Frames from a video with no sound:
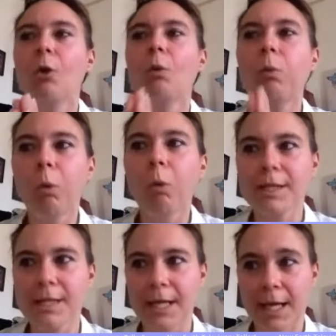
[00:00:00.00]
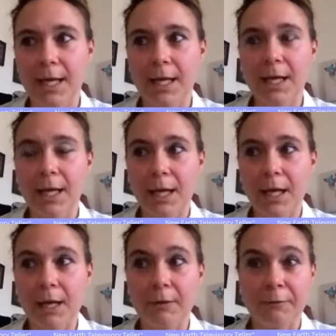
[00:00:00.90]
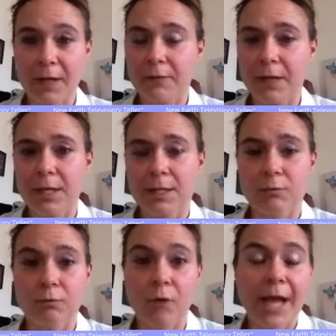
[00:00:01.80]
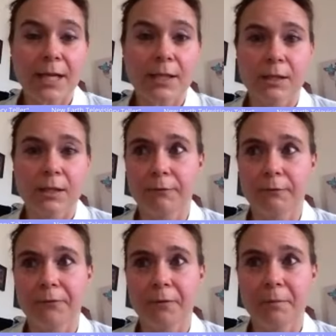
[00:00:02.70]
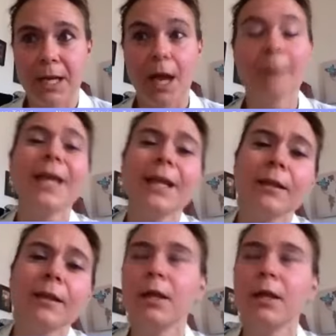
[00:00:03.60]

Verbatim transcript: what if, if it isn't right for me? I mean,